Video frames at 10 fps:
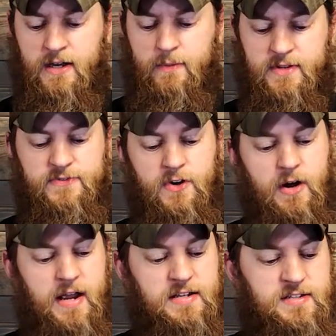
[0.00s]
As
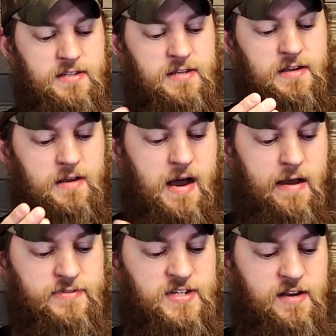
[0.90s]
far as the
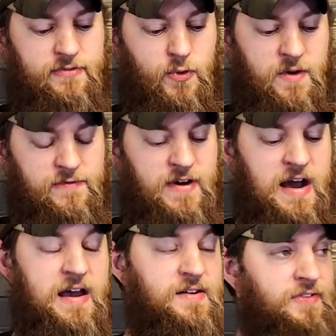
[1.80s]
offset
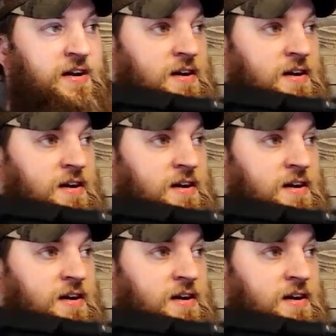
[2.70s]
45,